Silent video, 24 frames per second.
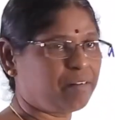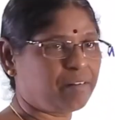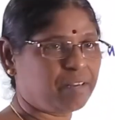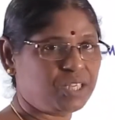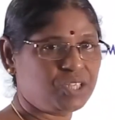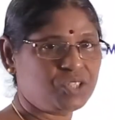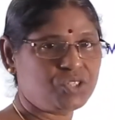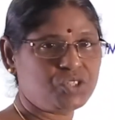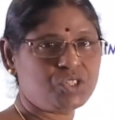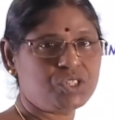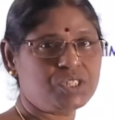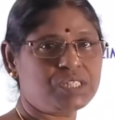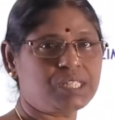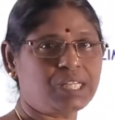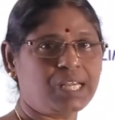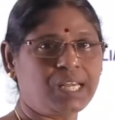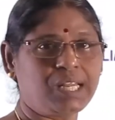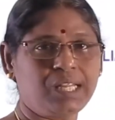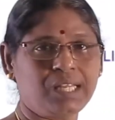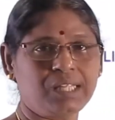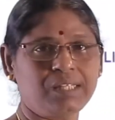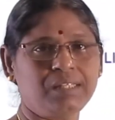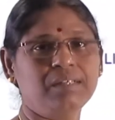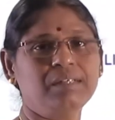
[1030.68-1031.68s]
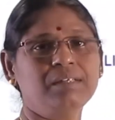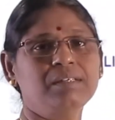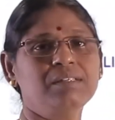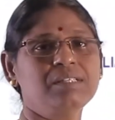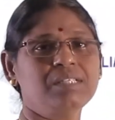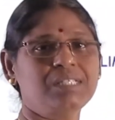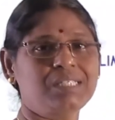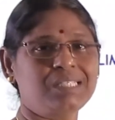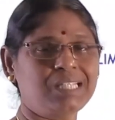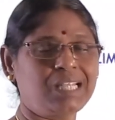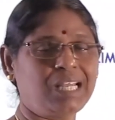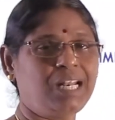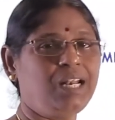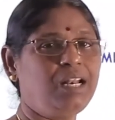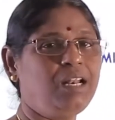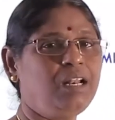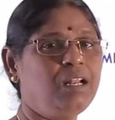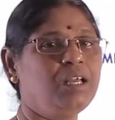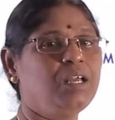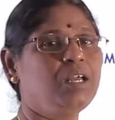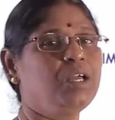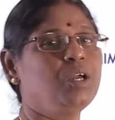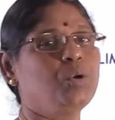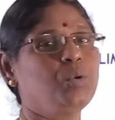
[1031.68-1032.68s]
reaches another cell
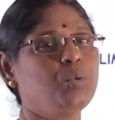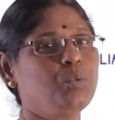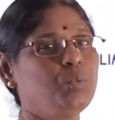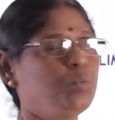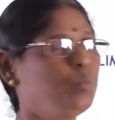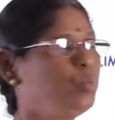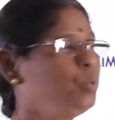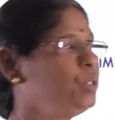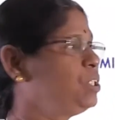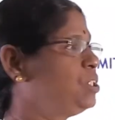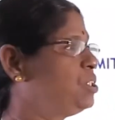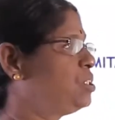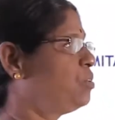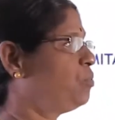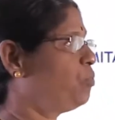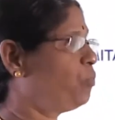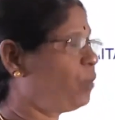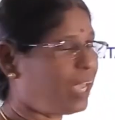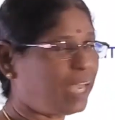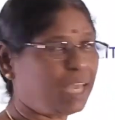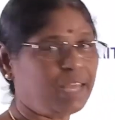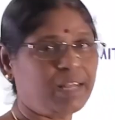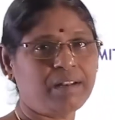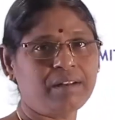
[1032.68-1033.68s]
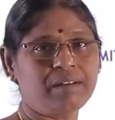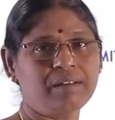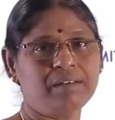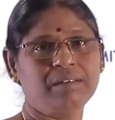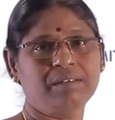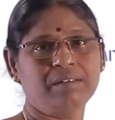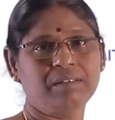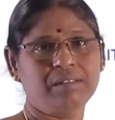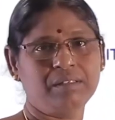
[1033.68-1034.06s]
where